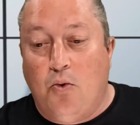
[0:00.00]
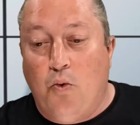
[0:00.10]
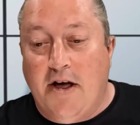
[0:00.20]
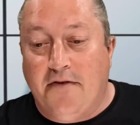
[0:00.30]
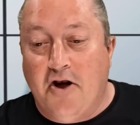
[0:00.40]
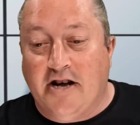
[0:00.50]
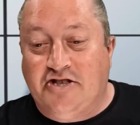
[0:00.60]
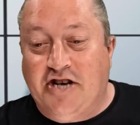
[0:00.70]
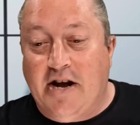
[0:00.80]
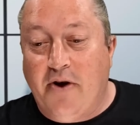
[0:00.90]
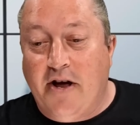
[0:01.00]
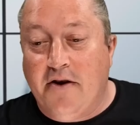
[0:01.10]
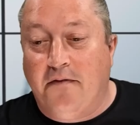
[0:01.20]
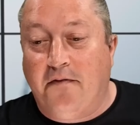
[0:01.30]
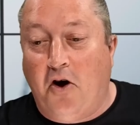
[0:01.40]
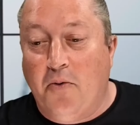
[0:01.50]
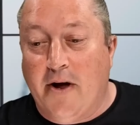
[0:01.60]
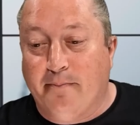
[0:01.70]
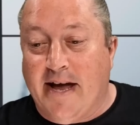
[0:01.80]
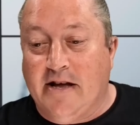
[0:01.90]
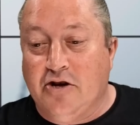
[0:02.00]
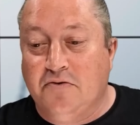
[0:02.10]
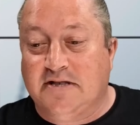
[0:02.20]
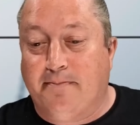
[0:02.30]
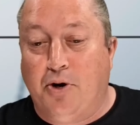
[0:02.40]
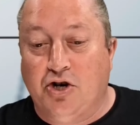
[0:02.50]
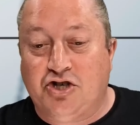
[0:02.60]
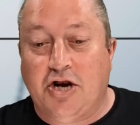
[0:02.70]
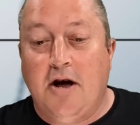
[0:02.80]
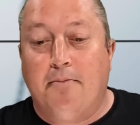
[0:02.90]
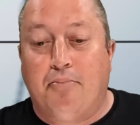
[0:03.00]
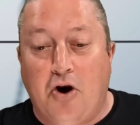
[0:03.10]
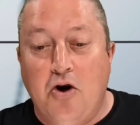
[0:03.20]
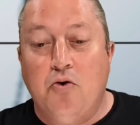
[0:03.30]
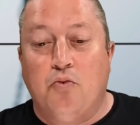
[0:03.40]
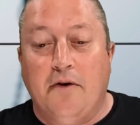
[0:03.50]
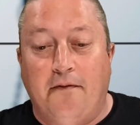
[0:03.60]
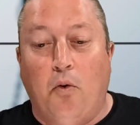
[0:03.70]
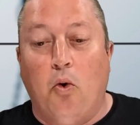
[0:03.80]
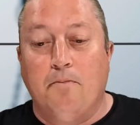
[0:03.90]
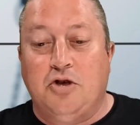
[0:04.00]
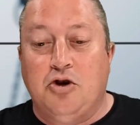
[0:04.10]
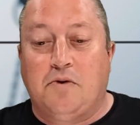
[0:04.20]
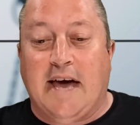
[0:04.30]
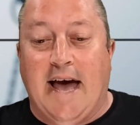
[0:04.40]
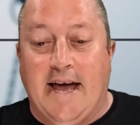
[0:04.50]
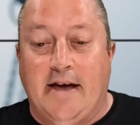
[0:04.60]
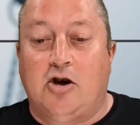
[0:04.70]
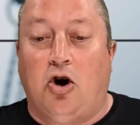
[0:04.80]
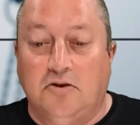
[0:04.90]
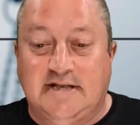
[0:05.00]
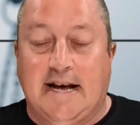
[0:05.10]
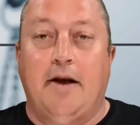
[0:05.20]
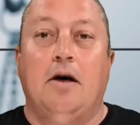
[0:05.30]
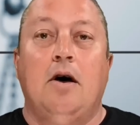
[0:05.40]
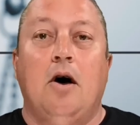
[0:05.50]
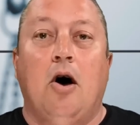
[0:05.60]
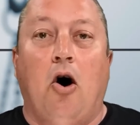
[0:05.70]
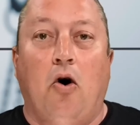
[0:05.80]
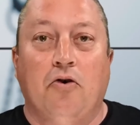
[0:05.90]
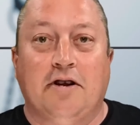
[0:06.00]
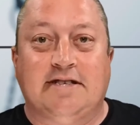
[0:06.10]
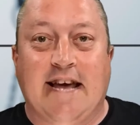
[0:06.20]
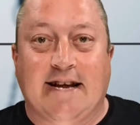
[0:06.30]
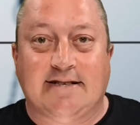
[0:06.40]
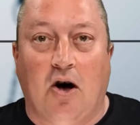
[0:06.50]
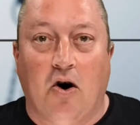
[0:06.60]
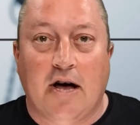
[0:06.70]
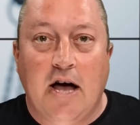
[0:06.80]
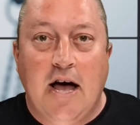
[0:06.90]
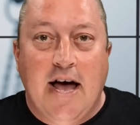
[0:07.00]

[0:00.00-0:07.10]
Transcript: with Nigerian following being used to push pro-reform UK content on TikTok.